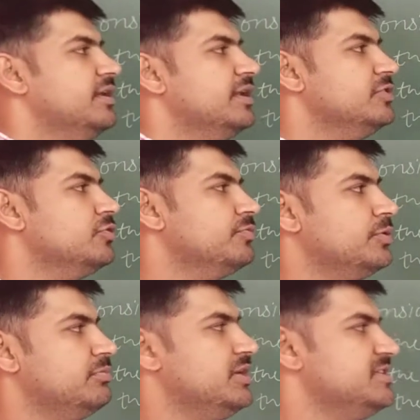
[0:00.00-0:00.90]
Length of
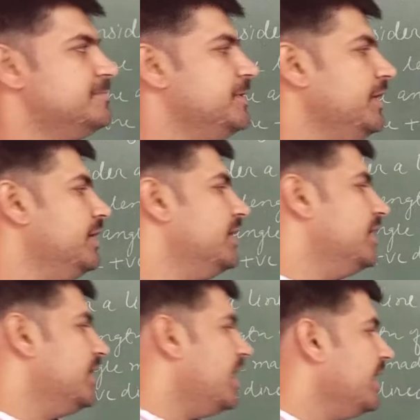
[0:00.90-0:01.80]
normal as P
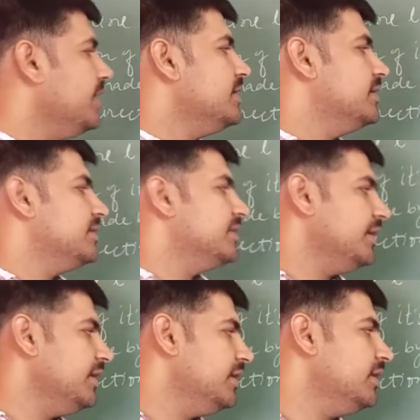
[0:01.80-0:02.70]
and the
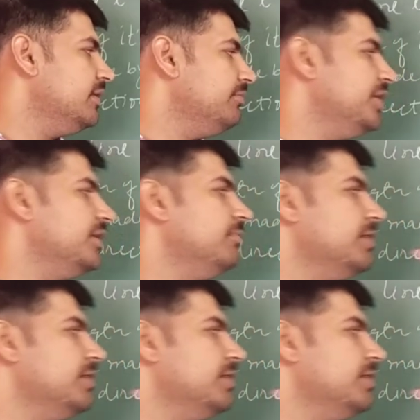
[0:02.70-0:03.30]
angle made